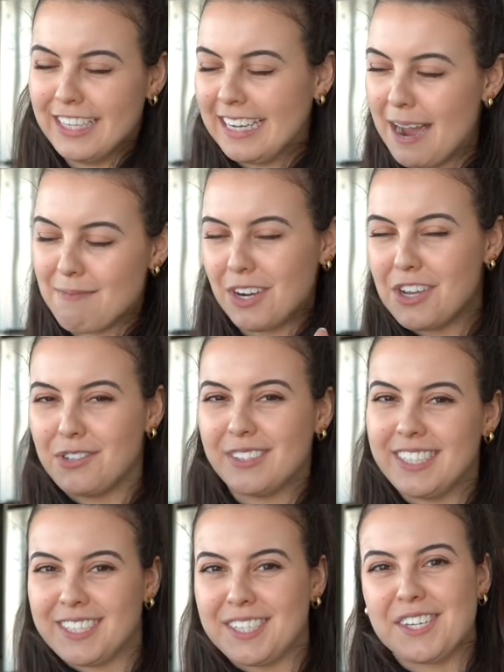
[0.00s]
Like, I'm gonna use
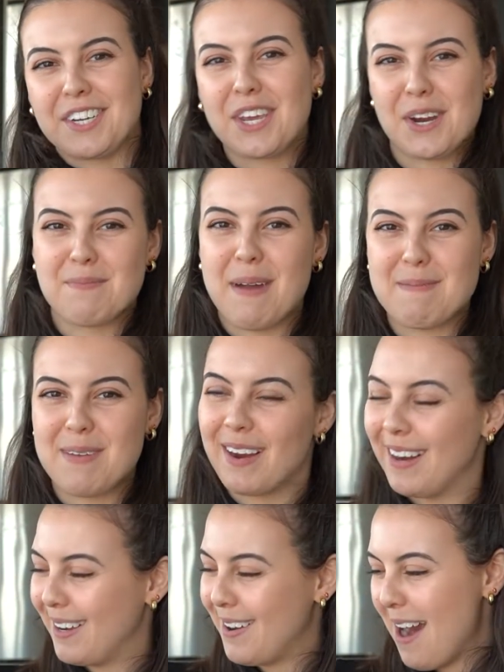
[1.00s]
this to cure my
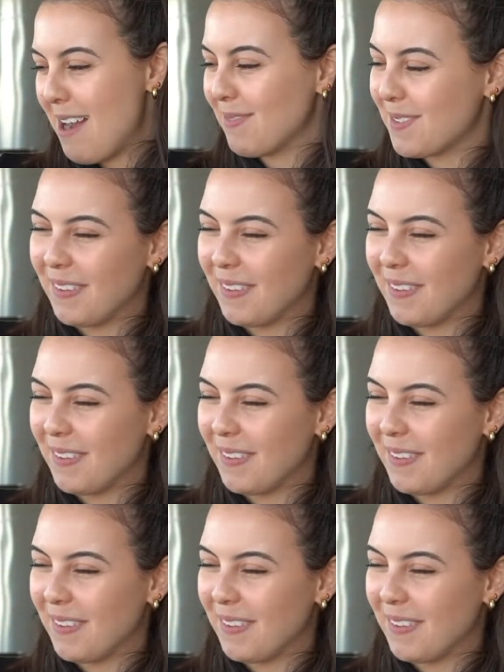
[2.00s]
period cramps.